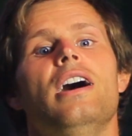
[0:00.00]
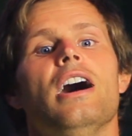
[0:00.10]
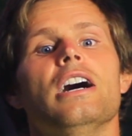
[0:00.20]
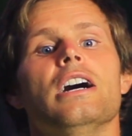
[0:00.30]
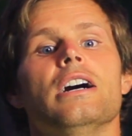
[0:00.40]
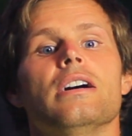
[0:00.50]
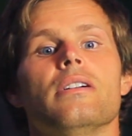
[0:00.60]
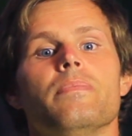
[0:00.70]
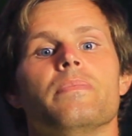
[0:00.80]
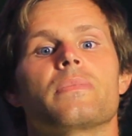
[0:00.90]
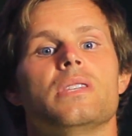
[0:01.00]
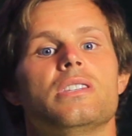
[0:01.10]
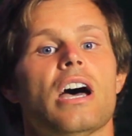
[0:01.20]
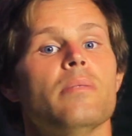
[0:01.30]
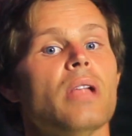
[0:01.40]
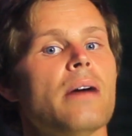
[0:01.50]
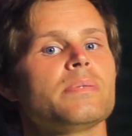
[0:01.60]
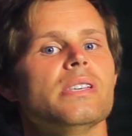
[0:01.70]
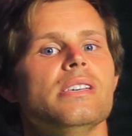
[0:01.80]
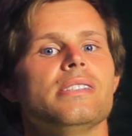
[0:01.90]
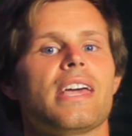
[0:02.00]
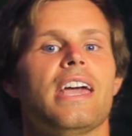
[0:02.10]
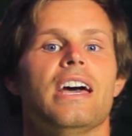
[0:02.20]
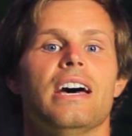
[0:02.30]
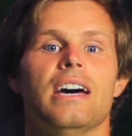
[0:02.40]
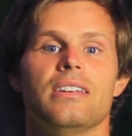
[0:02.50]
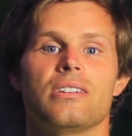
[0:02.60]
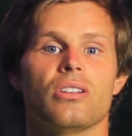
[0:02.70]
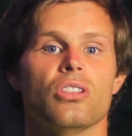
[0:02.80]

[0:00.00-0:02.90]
time lapses and